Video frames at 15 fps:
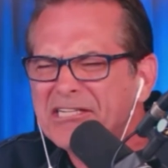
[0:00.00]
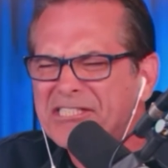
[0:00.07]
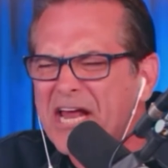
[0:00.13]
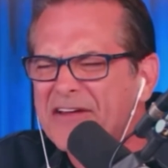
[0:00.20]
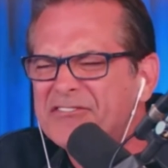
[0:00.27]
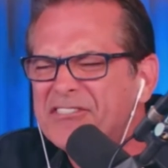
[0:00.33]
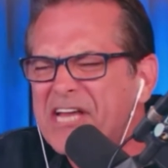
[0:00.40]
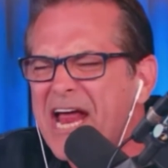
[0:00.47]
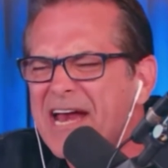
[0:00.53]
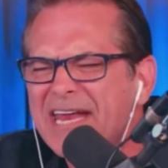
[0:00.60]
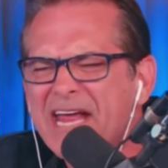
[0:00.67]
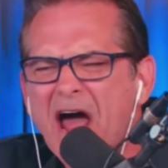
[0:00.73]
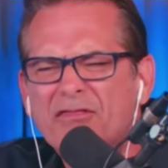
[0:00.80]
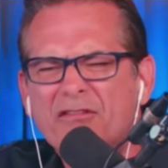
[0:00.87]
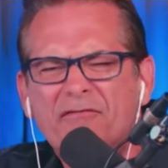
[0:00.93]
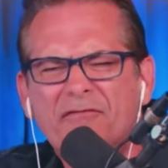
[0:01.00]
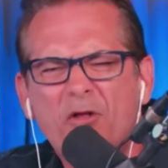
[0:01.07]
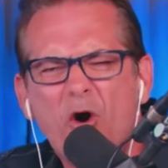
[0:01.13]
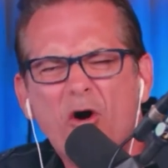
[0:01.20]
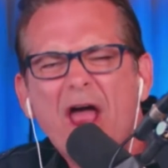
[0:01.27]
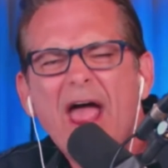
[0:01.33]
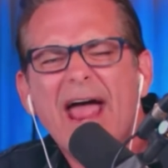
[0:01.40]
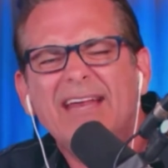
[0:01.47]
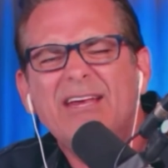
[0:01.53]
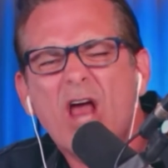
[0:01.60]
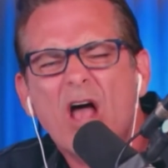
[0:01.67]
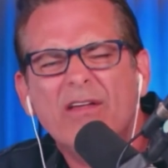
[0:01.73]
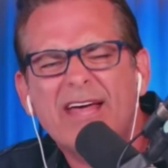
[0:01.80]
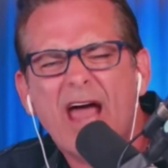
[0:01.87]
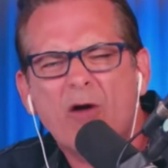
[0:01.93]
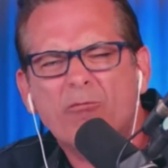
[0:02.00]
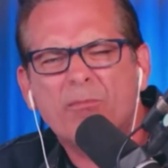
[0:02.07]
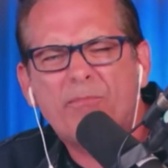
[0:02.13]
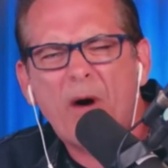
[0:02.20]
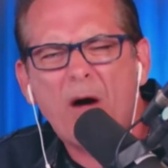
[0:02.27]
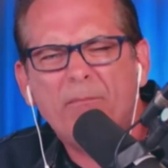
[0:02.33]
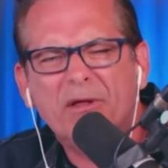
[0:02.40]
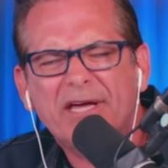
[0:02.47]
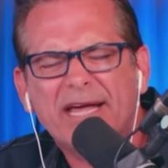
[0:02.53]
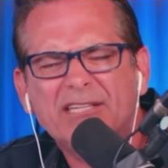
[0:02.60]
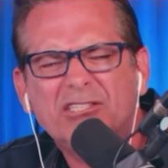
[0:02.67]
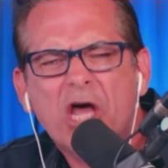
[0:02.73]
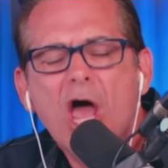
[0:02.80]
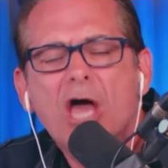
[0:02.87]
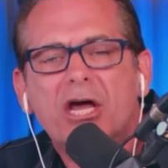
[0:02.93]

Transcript: instead of standing on the floor and yelling at Republicans